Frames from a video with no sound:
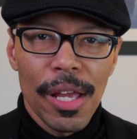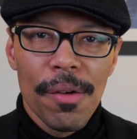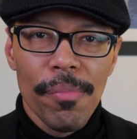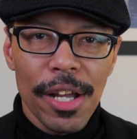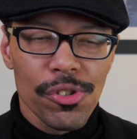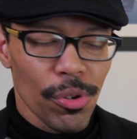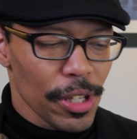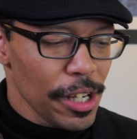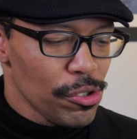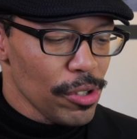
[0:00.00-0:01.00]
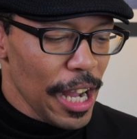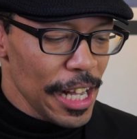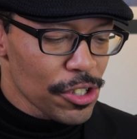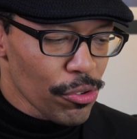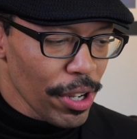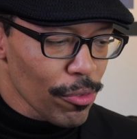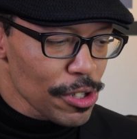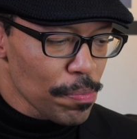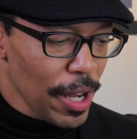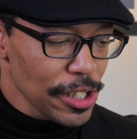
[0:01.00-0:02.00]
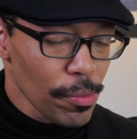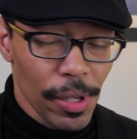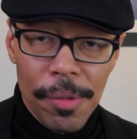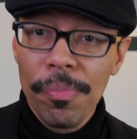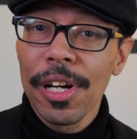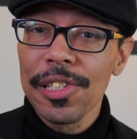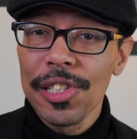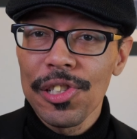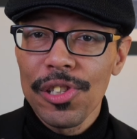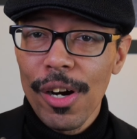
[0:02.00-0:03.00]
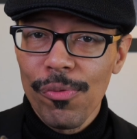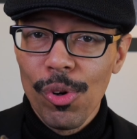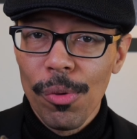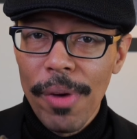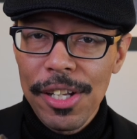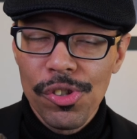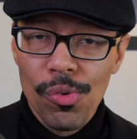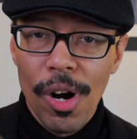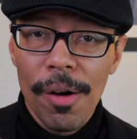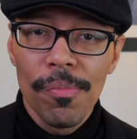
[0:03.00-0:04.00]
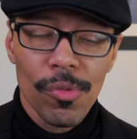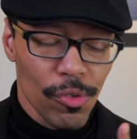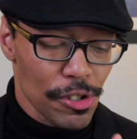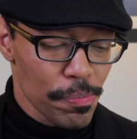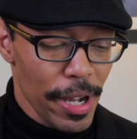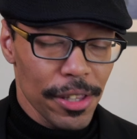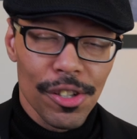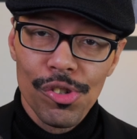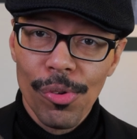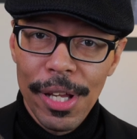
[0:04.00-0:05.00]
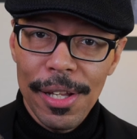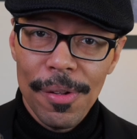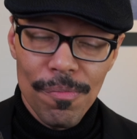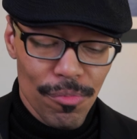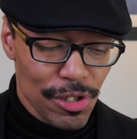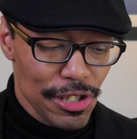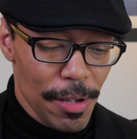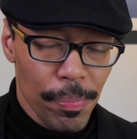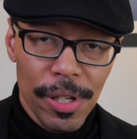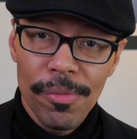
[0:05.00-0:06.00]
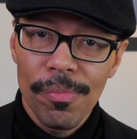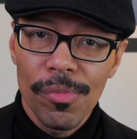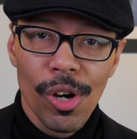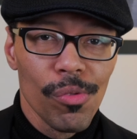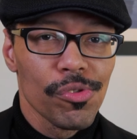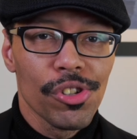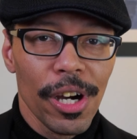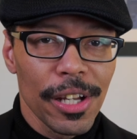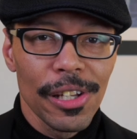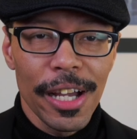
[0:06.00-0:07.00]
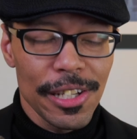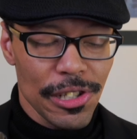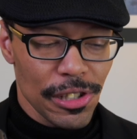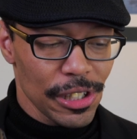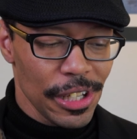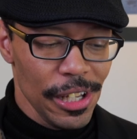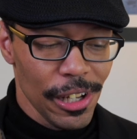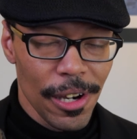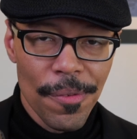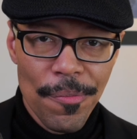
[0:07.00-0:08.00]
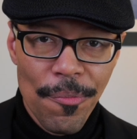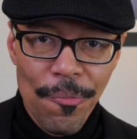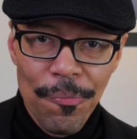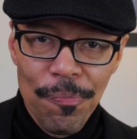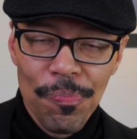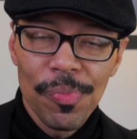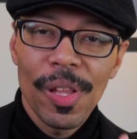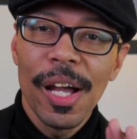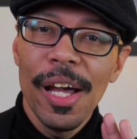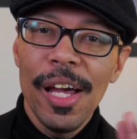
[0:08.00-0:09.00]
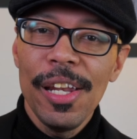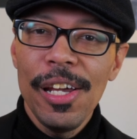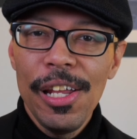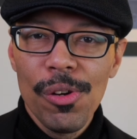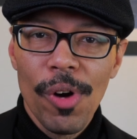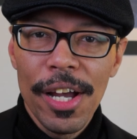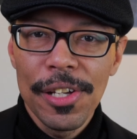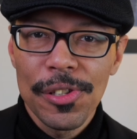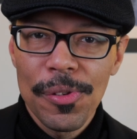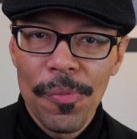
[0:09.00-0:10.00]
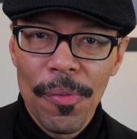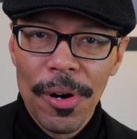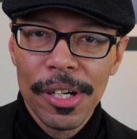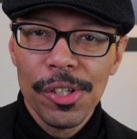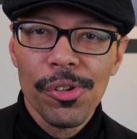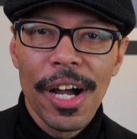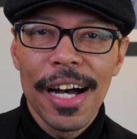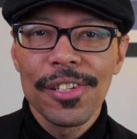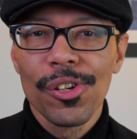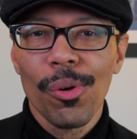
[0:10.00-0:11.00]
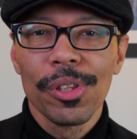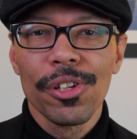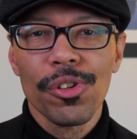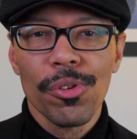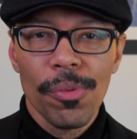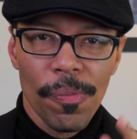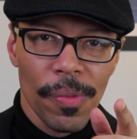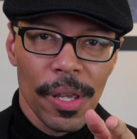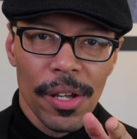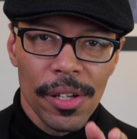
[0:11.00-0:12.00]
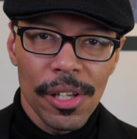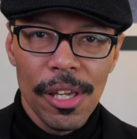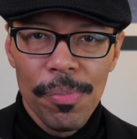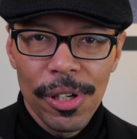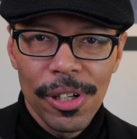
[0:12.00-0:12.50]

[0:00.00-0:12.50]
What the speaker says: Make sure that you guys drink responsibly because this stuff will mess you up. Respect the drink. Sip it. Don't chug it like it's a tequila. And anyways, you guys know what to do. Keep it